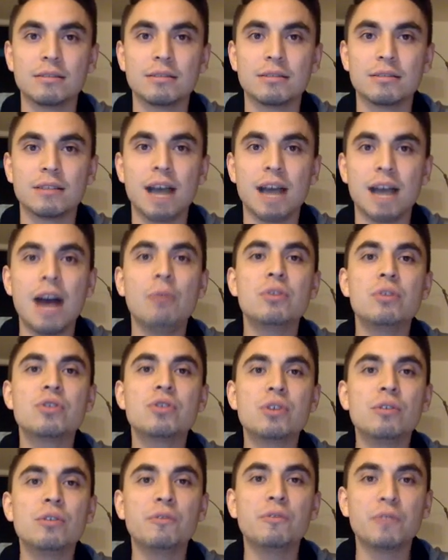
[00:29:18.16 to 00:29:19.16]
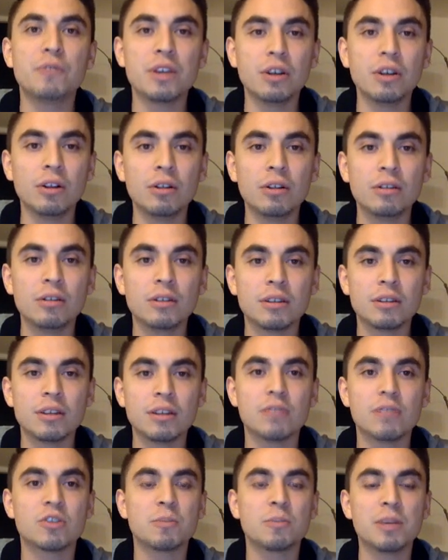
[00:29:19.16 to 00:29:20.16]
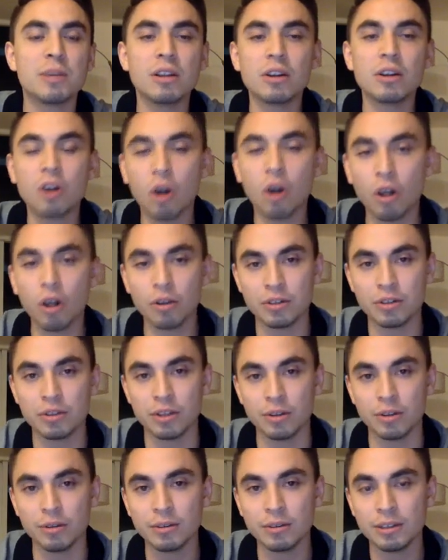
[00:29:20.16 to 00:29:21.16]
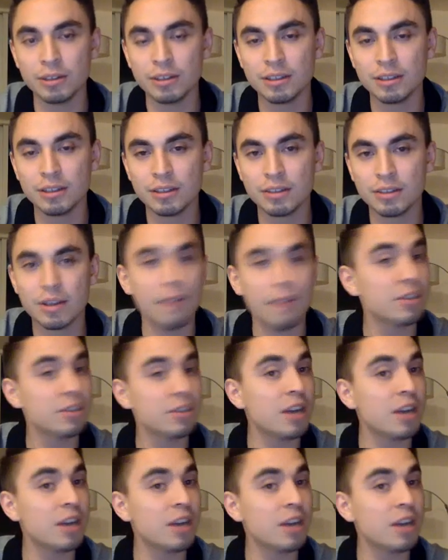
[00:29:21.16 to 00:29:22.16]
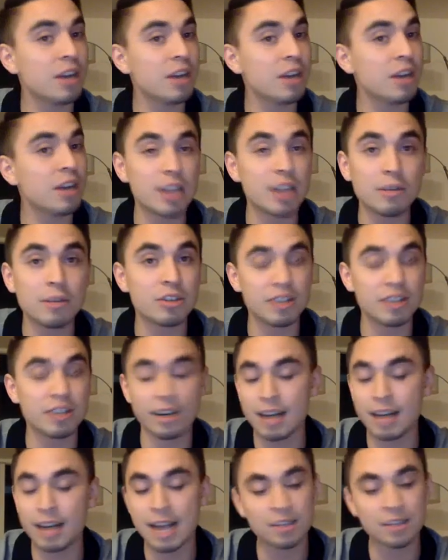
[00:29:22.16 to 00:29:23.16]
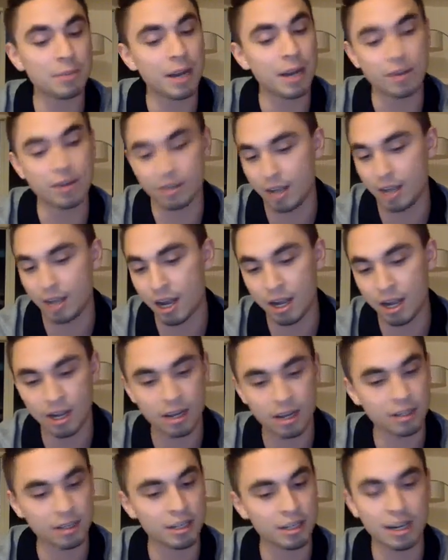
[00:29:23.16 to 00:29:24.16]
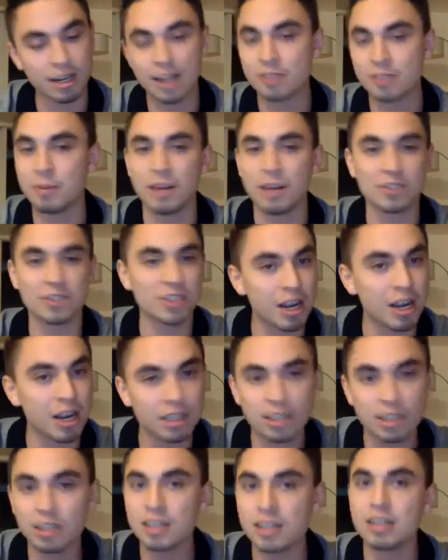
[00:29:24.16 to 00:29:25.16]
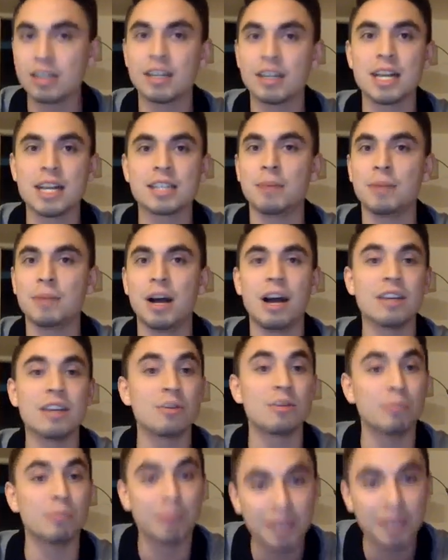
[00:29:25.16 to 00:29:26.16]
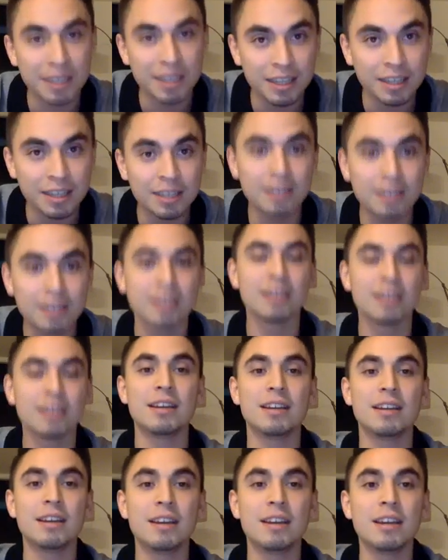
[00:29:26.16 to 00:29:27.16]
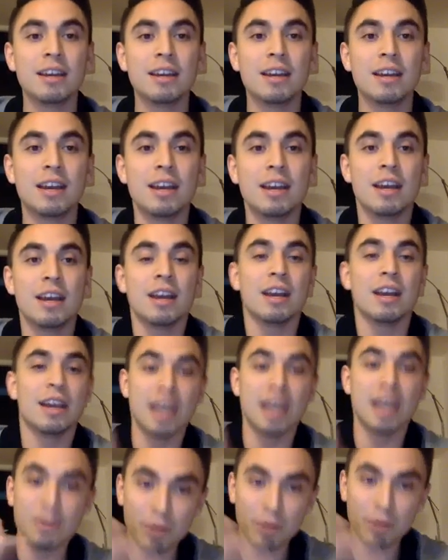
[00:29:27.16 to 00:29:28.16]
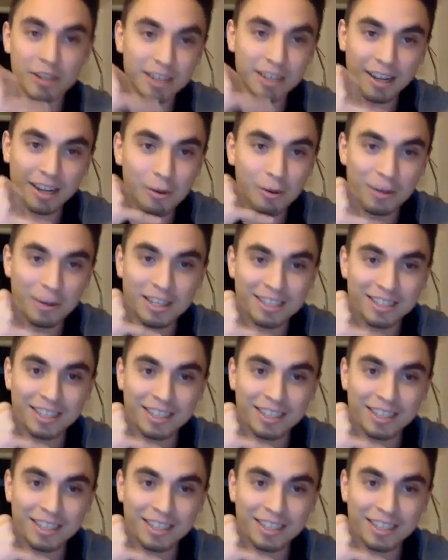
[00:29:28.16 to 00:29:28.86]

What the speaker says: How would you feel if Spieler called you, you haven't talked to him in 7 years, he didn't ask about your dog, he didn't ask about soccer, he didn't ask about how you've been. Hey, we're going to get rich.